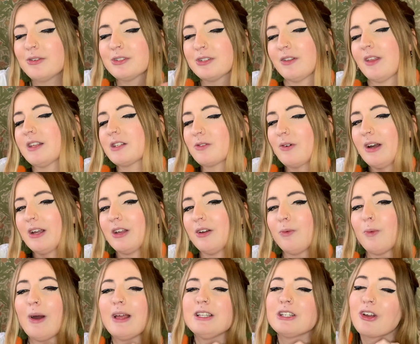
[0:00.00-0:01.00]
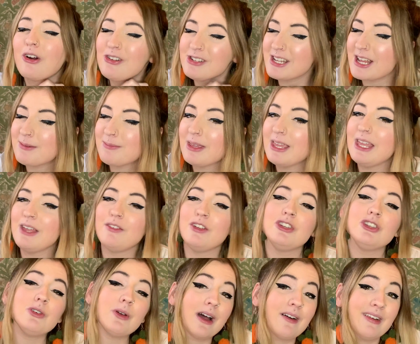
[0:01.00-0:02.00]
so that's quite a good way to contact me if you
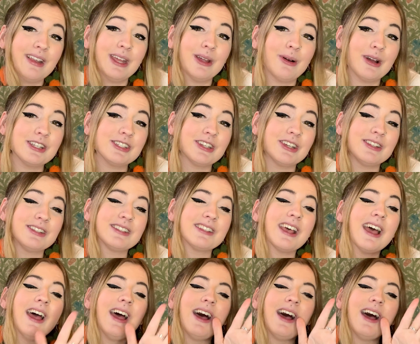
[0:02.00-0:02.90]
do have any questions.